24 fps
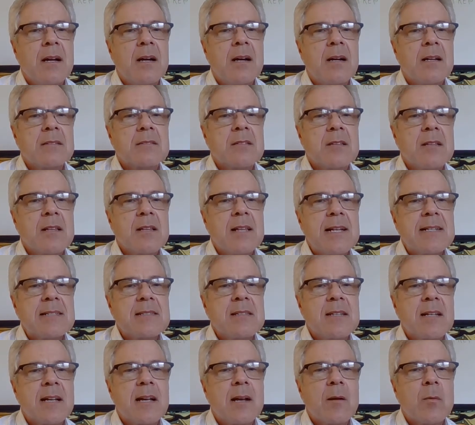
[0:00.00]
So the last
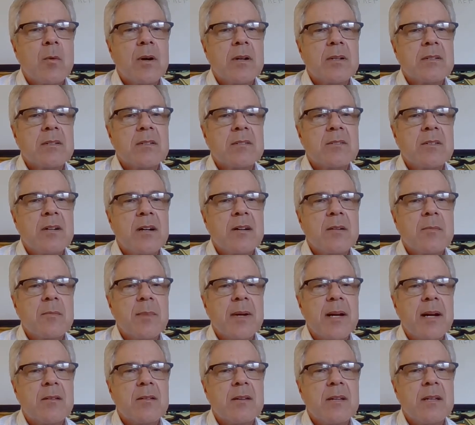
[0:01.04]
thing I wanted to talk
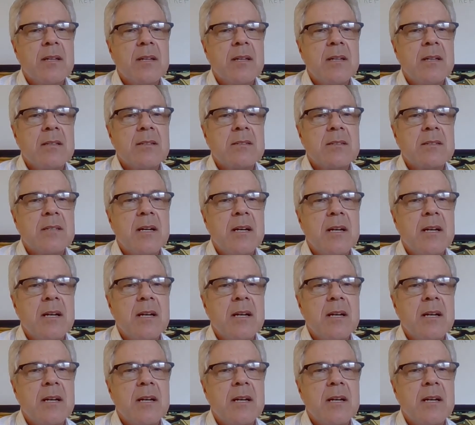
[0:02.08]
about is